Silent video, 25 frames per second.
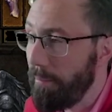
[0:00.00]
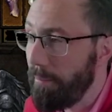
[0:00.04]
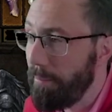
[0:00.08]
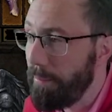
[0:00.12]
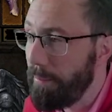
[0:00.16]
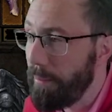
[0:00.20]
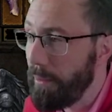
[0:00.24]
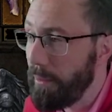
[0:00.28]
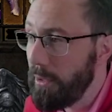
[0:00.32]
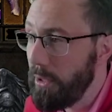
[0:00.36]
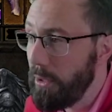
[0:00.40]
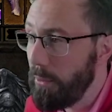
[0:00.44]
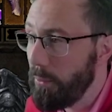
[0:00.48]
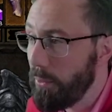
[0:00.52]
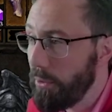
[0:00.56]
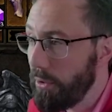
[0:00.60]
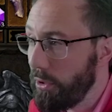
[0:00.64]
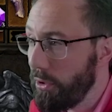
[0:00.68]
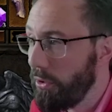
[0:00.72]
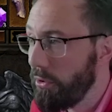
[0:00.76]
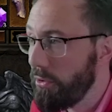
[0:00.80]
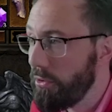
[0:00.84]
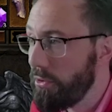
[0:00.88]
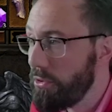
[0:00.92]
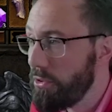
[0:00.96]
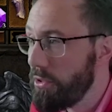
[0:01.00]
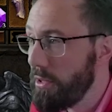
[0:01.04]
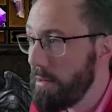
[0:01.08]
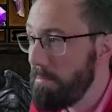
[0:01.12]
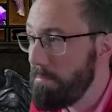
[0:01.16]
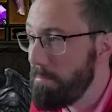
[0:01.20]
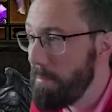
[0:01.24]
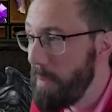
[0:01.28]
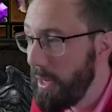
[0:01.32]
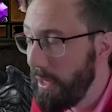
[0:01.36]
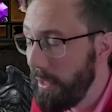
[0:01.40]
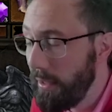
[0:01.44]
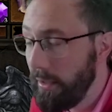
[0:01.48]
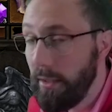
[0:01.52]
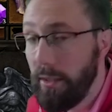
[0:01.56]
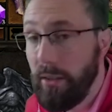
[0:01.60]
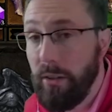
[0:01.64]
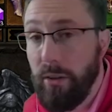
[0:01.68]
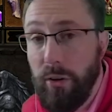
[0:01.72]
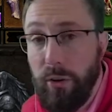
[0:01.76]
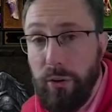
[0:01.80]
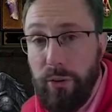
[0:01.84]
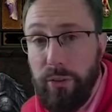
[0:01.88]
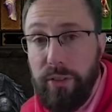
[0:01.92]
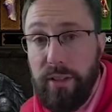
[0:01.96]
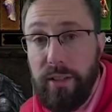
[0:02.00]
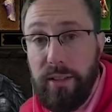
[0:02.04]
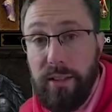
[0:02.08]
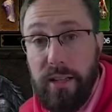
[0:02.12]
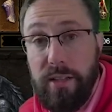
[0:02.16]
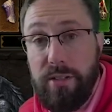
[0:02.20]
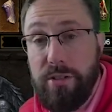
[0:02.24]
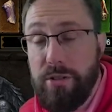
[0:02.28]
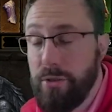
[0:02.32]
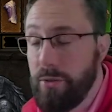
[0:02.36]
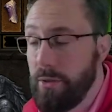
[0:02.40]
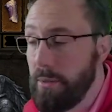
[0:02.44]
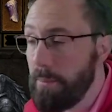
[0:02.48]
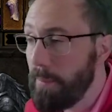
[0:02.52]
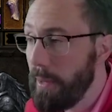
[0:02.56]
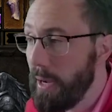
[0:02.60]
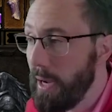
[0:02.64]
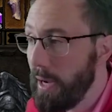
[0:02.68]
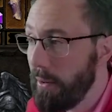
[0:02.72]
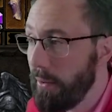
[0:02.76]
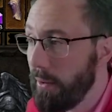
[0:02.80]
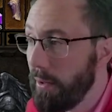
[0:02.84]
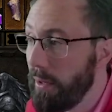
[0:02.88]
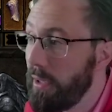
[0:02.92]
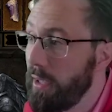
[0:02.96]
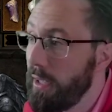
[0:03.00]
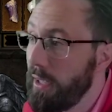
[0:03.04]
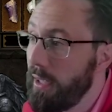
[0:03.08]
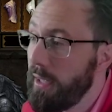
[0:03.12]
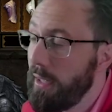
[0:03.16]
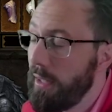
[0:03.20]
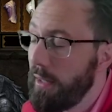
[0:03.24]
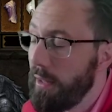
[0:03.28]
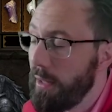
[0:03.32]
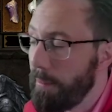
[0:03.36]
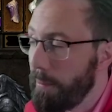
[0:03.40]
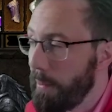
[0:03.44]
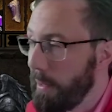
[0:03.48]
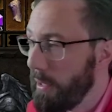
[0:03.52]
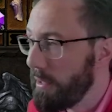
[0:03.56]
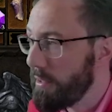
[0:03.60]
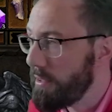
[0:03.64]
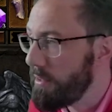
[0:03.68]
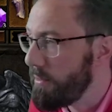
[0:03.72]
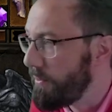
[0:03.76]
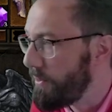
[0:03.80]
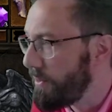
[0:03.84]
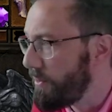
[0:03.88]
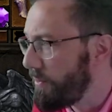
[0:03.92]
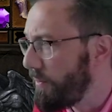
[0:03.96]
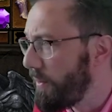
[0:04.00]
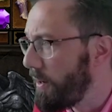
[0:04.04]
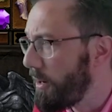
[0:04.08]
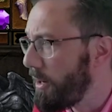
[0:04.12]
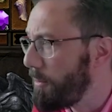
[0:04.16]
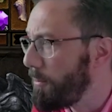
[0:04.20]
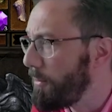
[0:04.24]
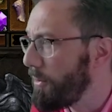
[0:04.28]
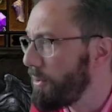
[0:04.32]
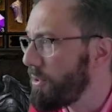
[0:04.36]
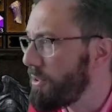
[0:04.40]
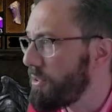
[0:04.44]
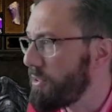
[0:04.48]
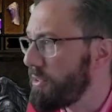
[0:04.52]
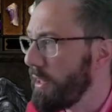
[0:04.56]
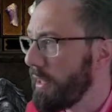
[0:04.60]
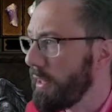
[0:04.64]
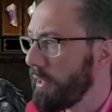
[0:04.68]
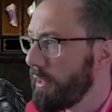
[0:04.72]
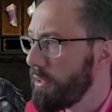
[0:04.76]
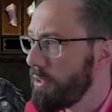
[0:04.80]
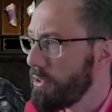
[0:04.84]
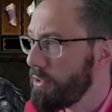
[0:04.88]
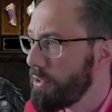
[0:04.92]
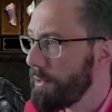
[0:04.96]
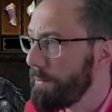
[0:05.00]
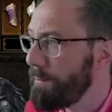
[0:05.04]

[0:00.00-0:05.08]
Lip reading: But you want to concentrate mainly on the legendary power. The passive is very much secondary.